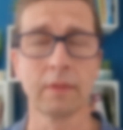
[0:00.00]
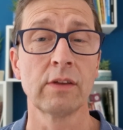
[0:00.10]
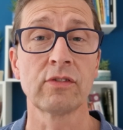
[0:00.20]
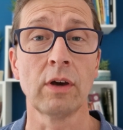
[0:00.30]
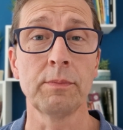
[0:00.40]

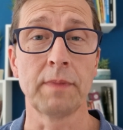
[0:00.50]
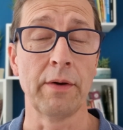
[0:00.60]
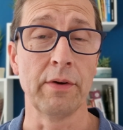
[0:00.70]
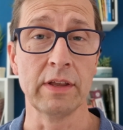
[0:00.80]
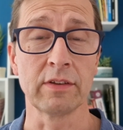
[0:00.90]
So there
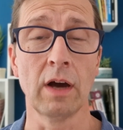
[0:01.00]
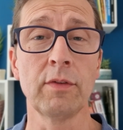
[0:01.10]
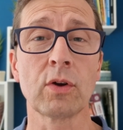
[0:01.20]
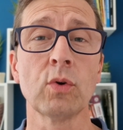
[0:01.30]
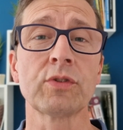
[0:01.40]
it is. Over the
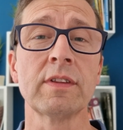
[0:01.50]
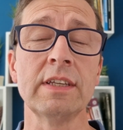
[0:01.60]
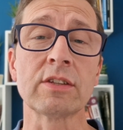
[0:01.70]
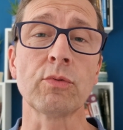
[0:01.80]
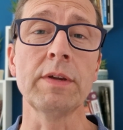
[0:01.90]
course of
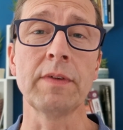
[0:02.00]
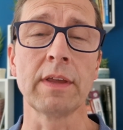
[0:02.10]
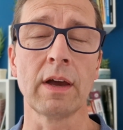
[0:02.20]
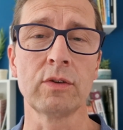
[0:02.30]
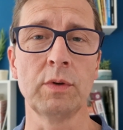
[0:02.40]
these 3
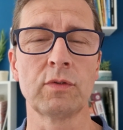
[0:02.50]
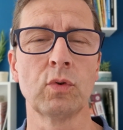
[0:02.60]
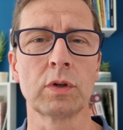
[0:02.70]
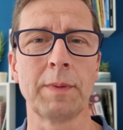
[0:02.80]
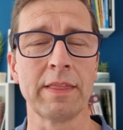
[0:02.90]
videos, we've
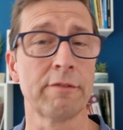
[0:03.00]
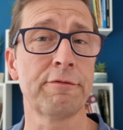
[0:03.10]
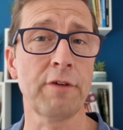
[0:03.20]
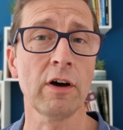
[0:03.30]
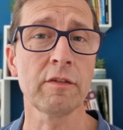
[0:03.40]
talked about the
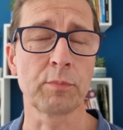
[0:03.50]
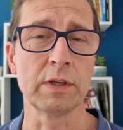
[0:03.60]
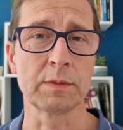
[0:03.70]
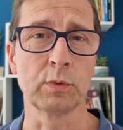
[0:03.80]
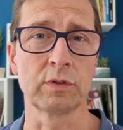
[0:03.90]
5
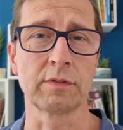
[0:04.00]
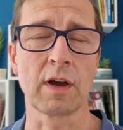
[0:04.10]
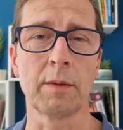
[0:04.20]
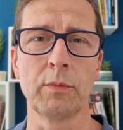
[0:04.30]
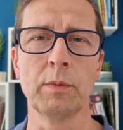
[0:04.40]
principles of
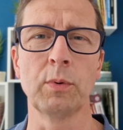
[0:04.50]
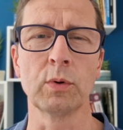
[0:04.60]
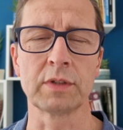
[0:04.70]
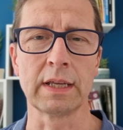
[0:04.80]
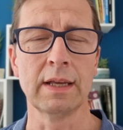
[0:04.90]
carbon
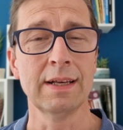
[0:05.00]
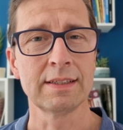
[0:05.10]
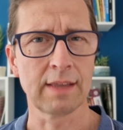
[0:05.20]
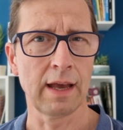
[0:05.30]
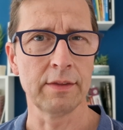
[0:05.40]
reporting
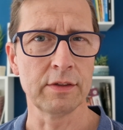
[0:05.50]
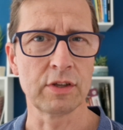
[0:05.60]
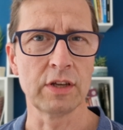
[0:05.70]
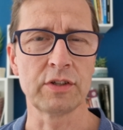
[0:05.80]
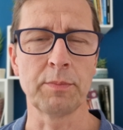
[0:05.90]
set out in the
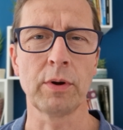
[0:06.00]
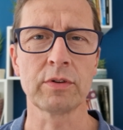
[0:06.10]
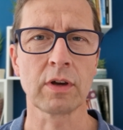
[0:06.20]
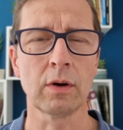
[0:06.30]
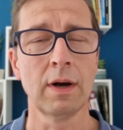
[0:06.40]
GHG
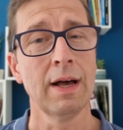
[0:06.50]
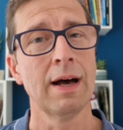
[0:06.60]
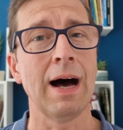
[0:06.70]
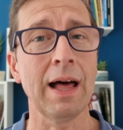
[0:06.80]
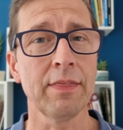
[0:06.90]
protocol
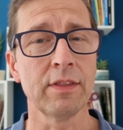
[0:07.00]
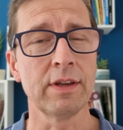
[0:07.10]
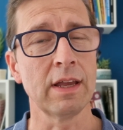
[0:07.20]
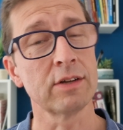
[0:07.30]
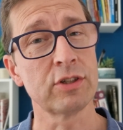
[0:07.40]
and
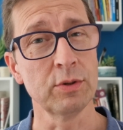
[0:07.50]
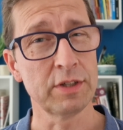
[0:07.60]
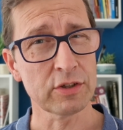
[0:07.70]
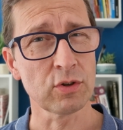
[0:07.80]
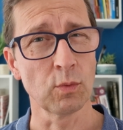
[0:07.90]
the 2
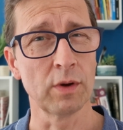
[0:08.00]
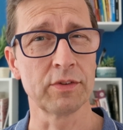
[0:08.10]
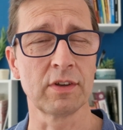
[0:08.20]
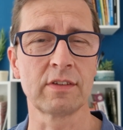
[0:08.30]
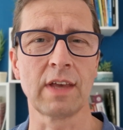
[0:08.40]
additional ones
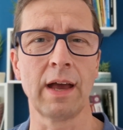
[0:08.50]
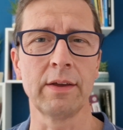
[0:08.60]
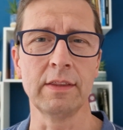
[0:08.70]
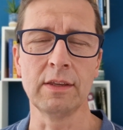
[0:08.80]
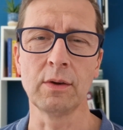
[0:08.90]
that are set out
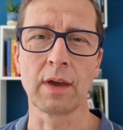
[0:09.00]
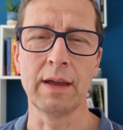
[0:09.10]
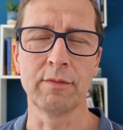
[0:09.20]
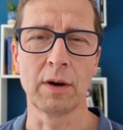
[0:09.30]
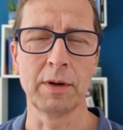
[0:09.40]
in the UK
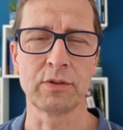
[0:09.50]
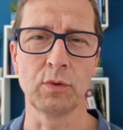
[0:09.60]
Environmental